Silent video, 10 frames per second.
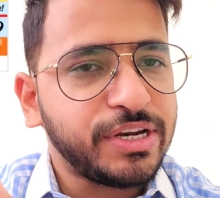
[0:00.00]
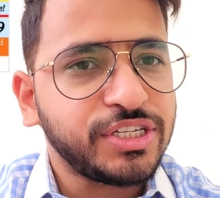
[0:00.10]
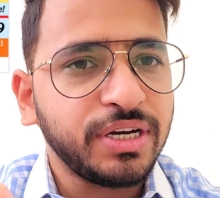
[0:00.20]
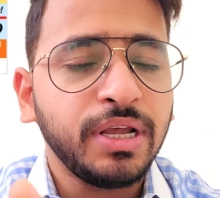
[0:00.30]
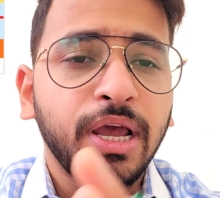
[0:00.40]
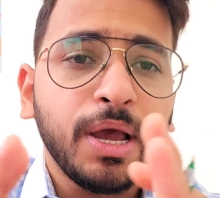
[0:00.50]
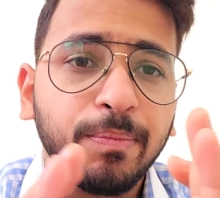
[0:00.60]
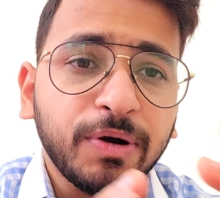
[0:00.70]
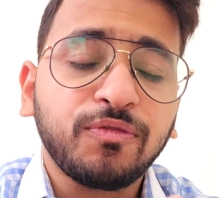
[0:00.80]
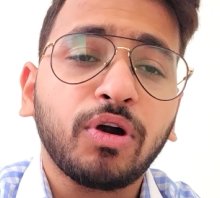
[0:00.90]
mentioned
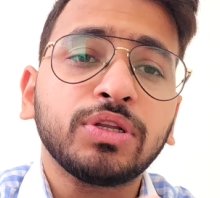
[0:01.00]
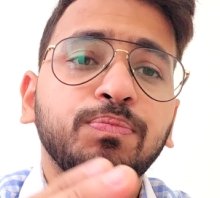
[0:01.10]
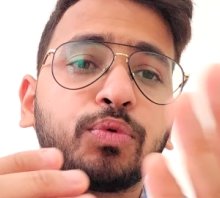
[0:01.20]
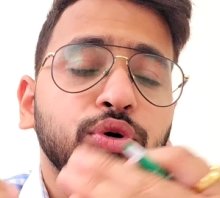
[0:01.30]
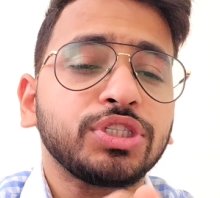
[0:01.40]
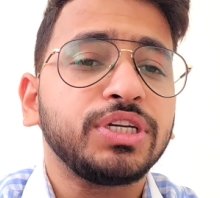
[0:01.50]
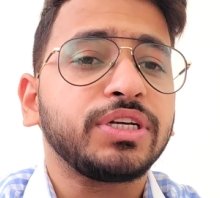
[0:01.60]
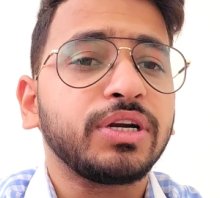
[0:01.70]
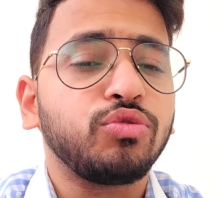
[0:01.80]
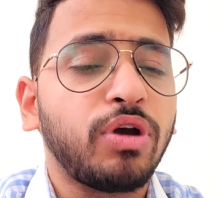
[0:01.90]
but for the post
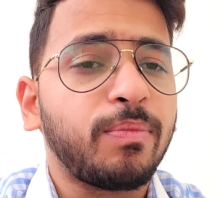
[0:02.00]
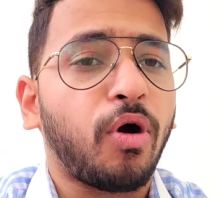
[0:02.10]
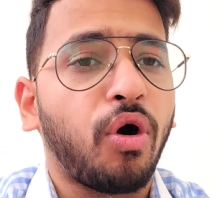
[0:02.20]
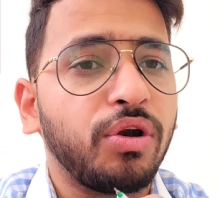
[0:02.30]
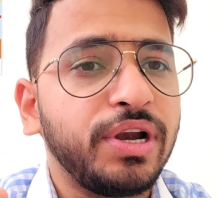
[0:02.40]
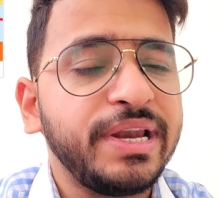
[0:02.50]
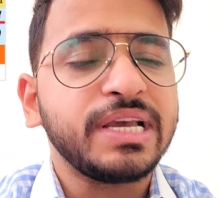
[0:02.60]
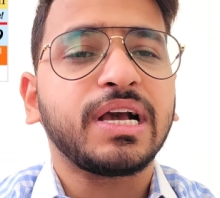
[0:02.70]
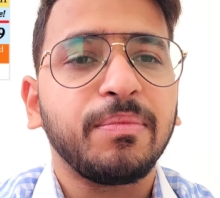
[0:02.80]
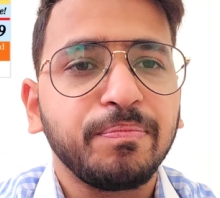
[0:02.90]
intern who have
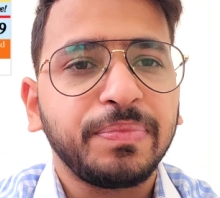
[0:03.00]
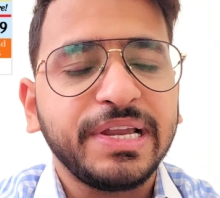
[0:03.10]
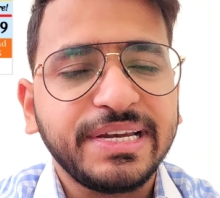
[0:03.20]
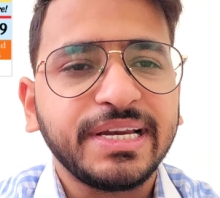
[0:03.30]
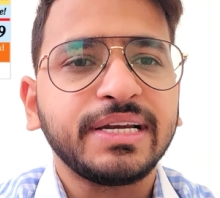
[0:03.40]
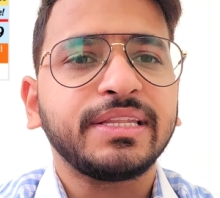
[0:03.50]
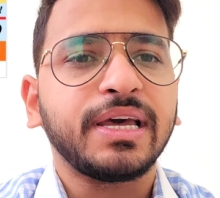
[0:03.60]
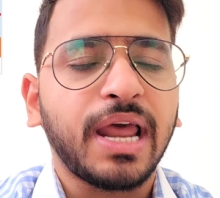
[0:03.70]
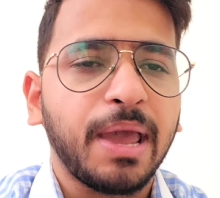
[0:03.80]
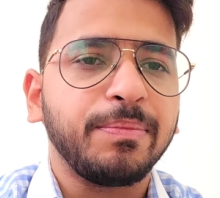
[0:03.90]
already completed
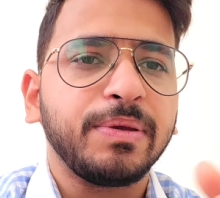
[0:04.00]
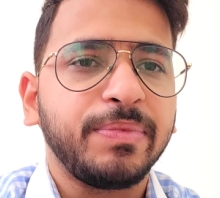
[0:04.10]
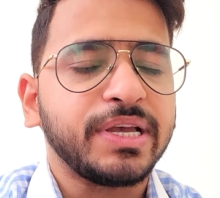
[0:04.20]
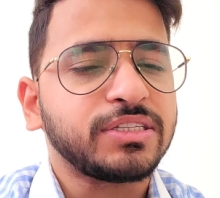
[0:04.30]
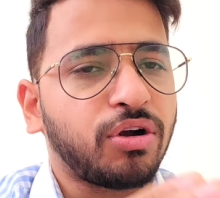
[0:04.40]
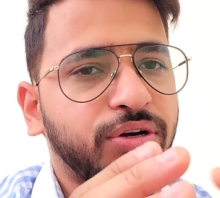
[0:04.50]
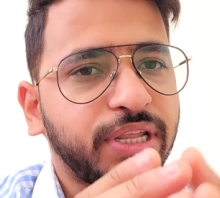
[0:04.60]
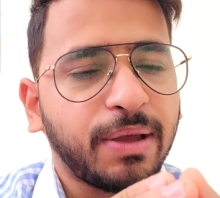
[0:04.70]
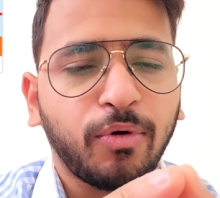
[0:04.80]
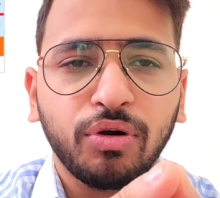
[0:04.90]
their mbbs or
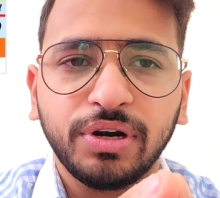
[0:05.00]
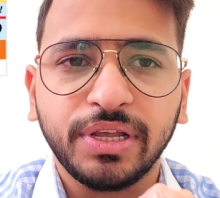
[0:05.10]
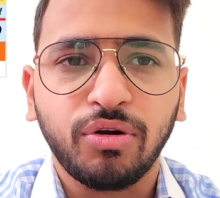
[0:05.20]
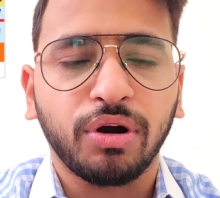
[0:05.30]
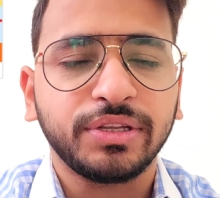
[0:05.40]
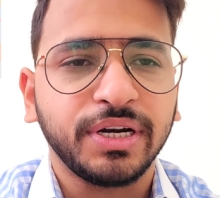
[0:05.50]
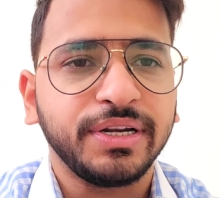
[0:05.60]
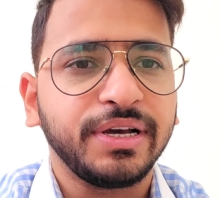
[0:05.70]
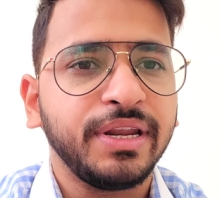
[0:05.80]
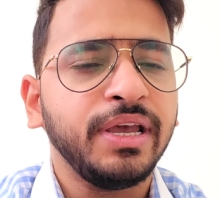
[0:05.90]
they have already got their
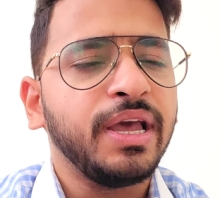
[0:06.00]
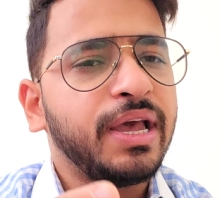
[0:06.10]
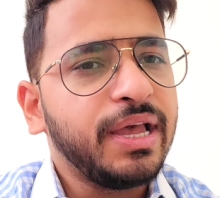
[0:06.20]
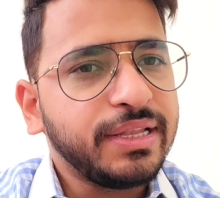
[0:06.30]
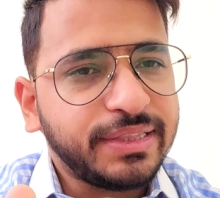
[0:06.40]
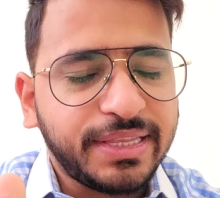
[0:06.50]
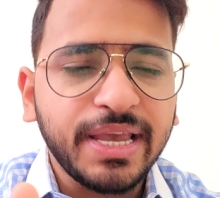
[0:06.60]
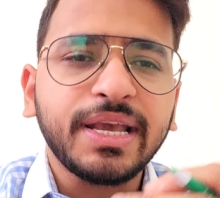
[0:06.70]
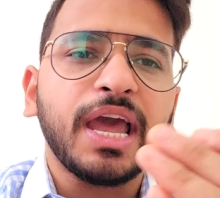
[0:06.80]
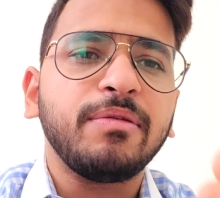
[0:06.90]
degree
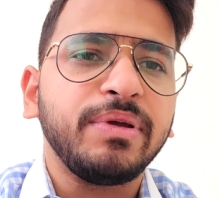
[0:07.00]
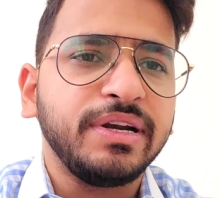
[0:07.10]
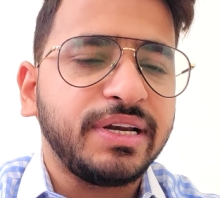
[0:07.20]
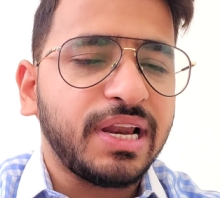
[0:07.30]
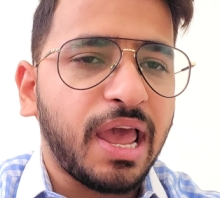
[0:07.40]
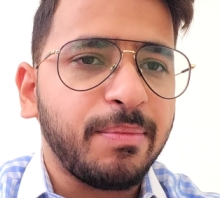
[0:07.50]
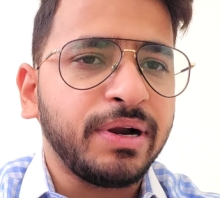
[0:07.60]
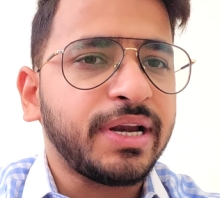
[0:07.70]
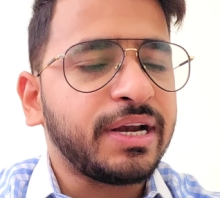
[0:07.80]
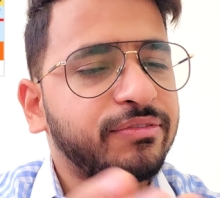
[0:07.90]
they can be in
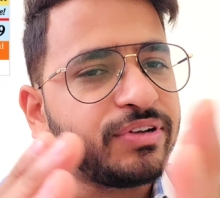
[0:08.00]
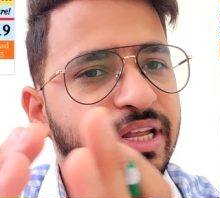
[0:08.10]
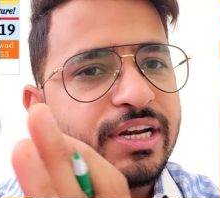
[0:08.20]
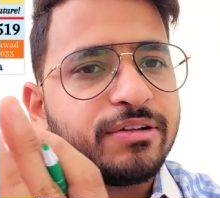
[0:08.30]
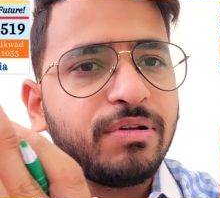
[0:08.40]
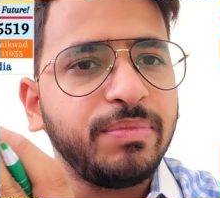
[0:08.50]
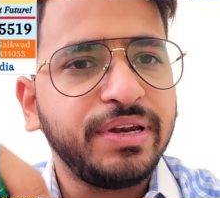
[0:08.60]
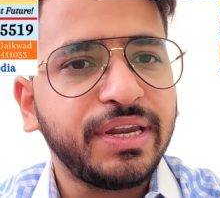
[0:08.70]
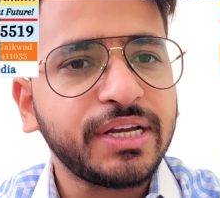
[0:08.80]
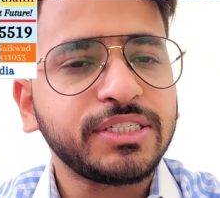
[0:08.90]
dilemma that whether it will be
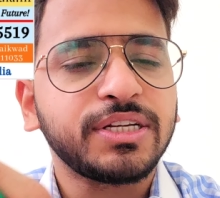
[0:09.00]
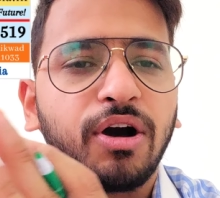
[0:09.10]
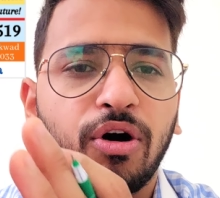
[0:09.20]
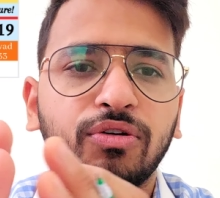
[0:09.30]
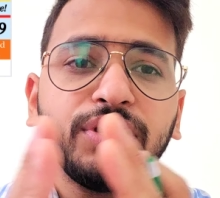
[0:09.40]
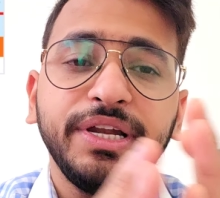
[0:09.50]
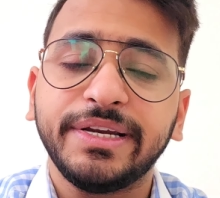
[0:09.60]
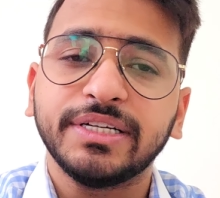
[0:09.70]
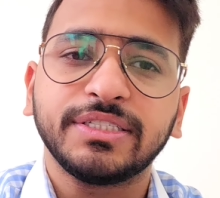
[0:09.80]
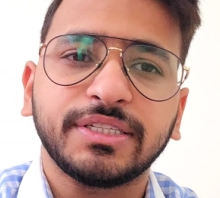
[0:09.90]
next or
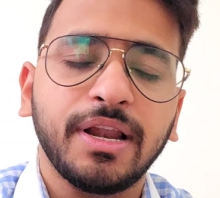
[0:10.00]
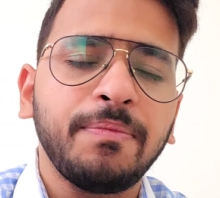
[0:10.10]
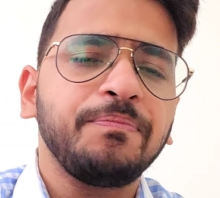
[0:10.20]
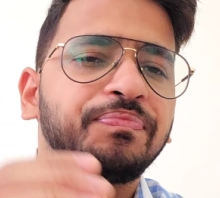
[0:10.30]
NEET itself